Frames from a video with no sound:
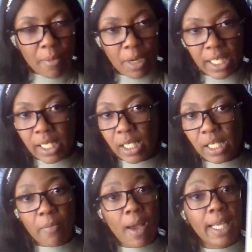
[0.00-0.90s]
but i see
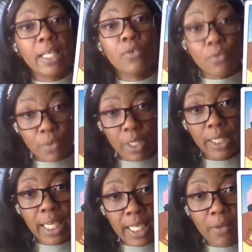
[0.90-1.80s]
somebody is
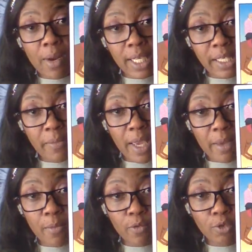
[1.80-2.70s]
really getting ready to make
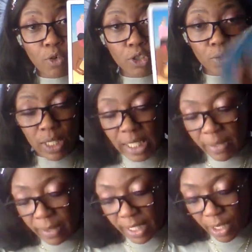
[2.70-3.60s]
a move towards you this
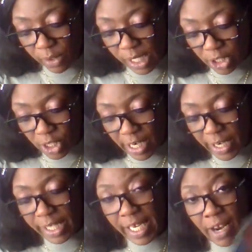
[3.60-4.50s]
could be leo
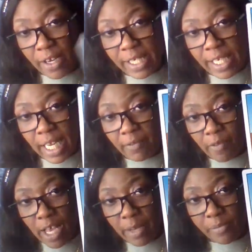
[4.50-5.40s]
sagittarius aries nine of
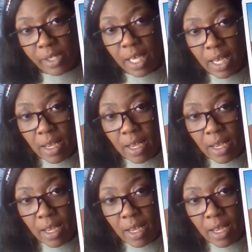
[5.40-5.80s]
cups